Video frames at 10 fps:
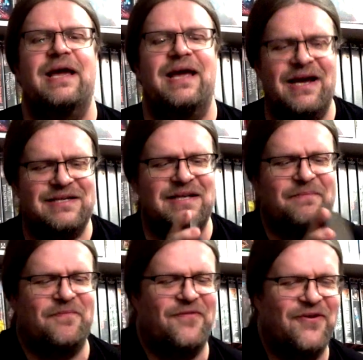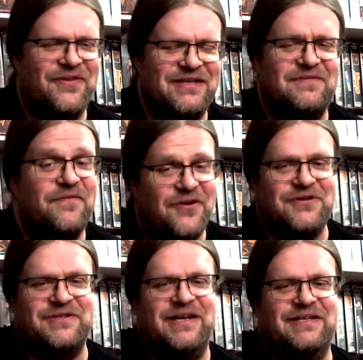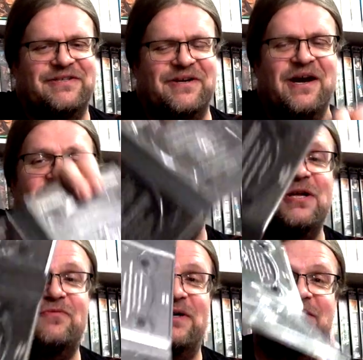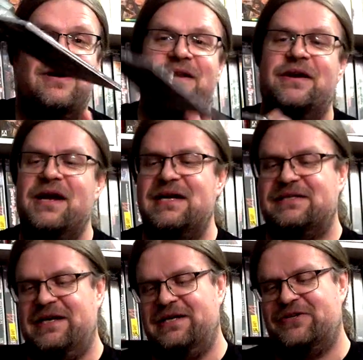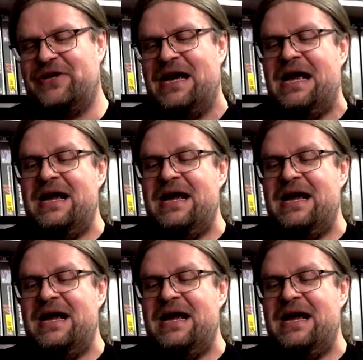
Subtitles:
except for this first extra, which was kind of nice extra.